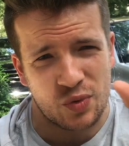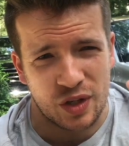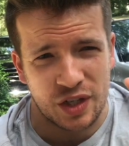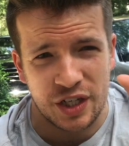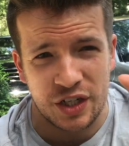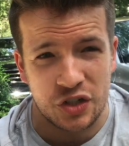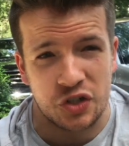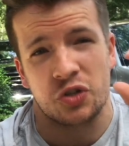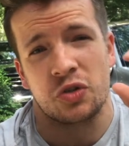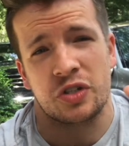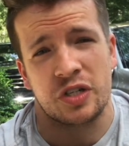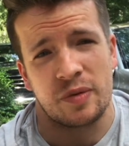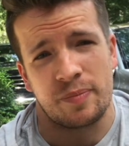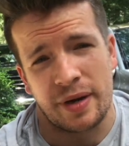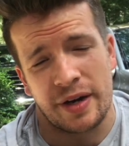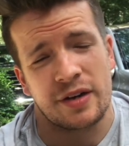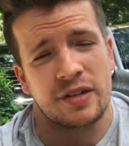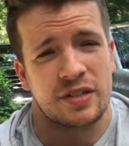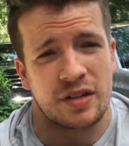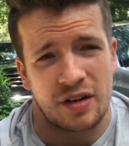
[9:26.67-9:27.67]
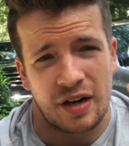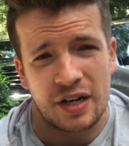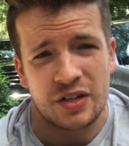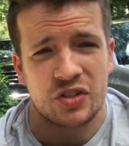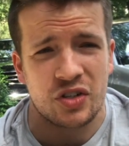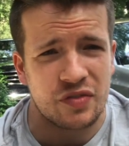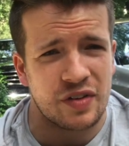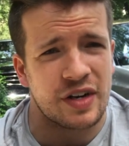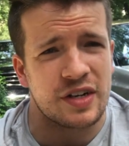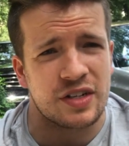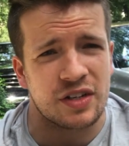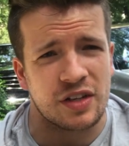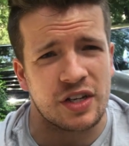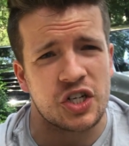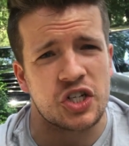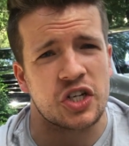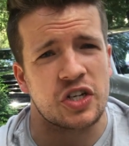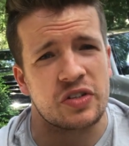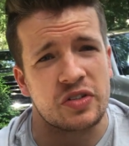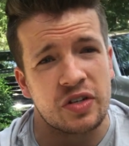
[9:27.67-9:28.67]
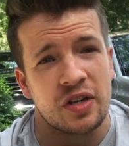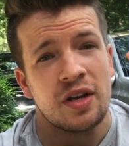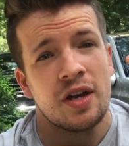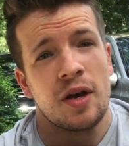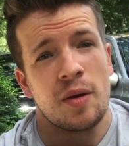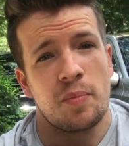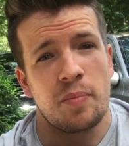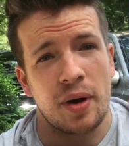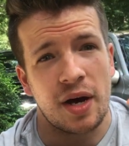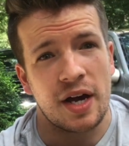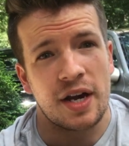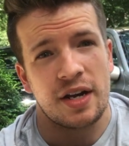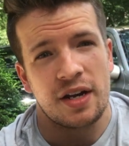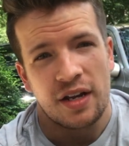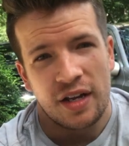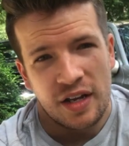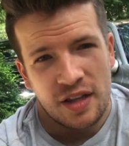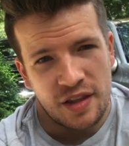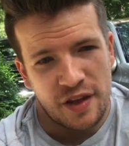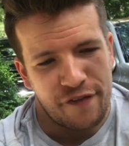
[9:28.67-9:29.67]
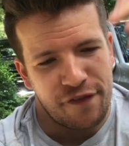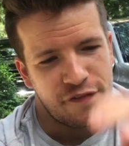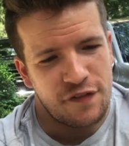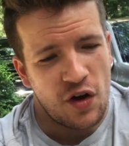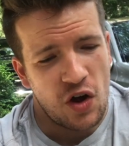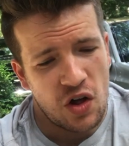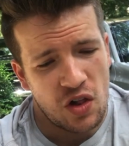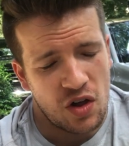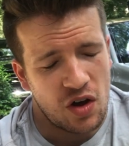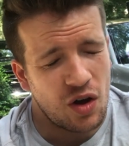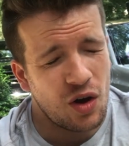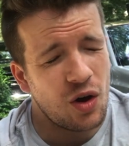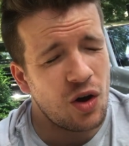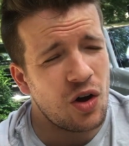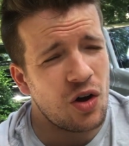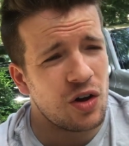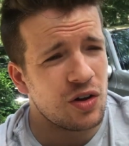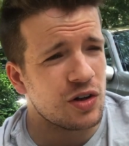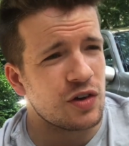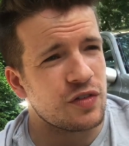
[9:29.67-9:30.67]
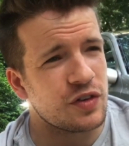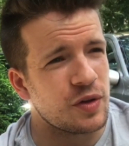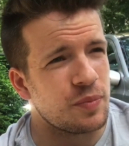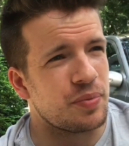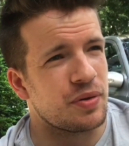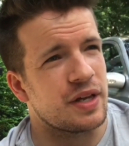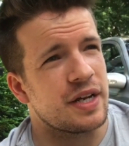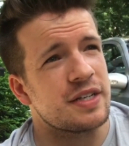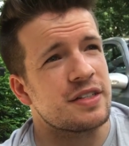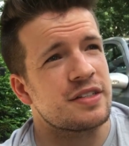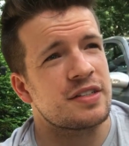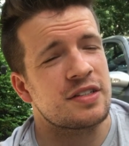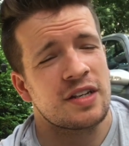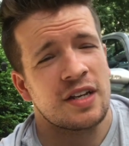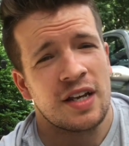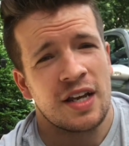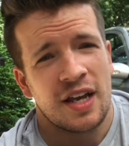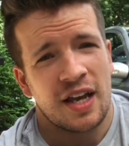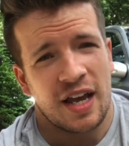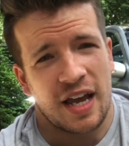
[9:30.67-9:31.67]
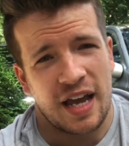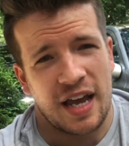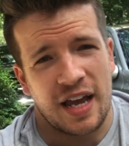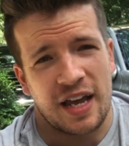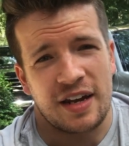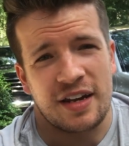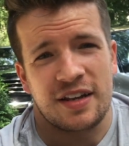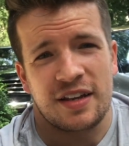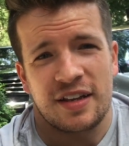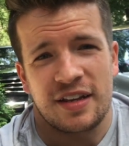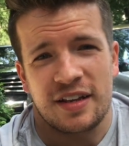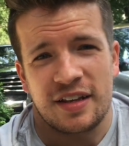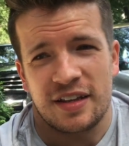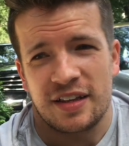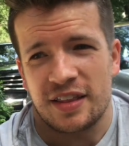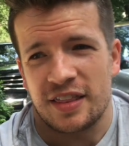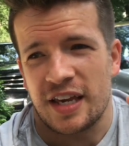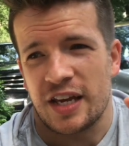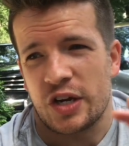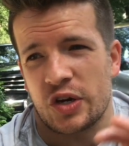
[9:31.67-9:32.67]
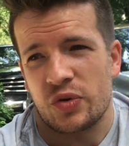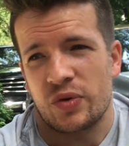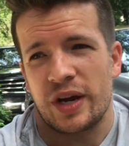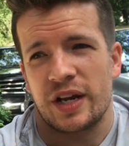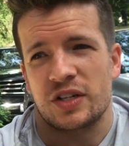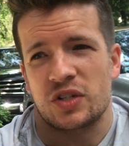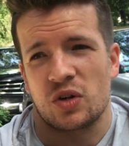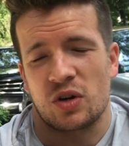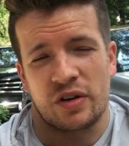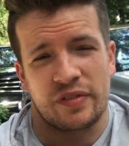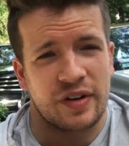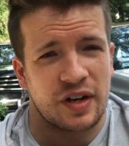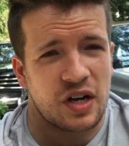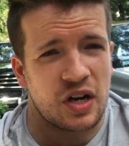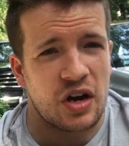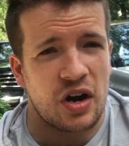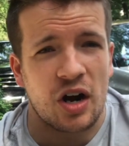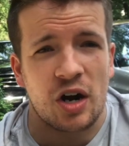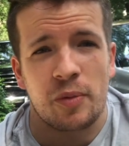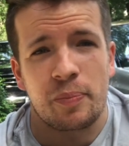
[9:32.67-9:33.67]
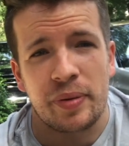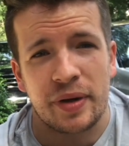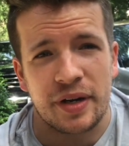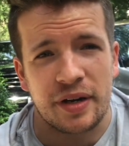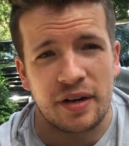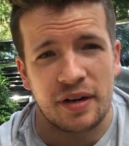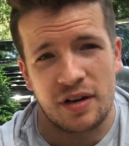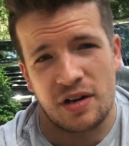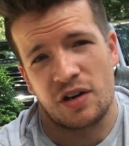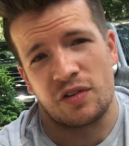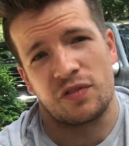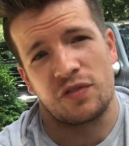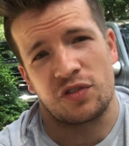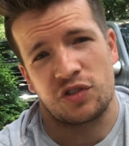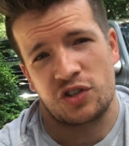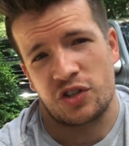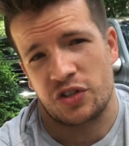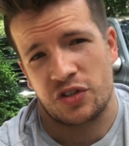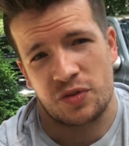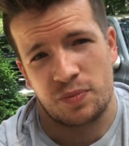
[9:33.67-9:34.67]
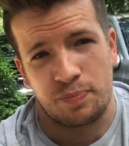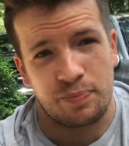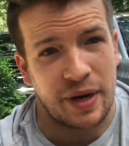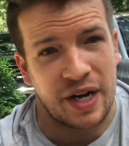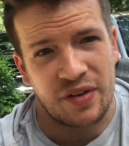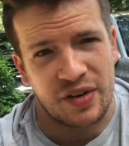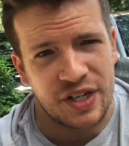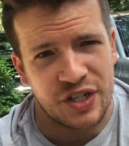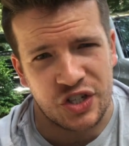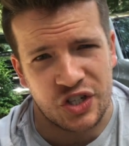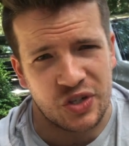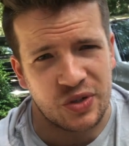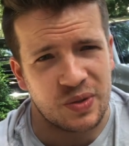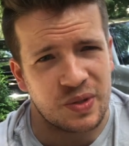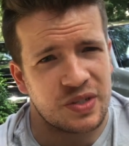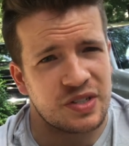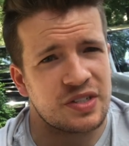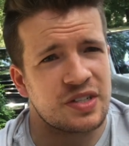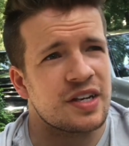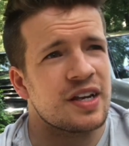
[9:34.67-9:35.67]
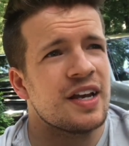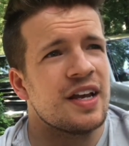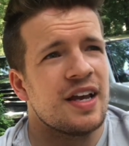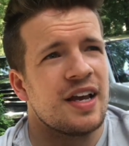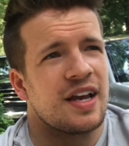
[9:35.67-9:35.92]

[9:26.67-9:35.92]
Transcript: really juicy berries that are actually very delicious, but they fall all over the place and they create sort of a carpet of just berry juice.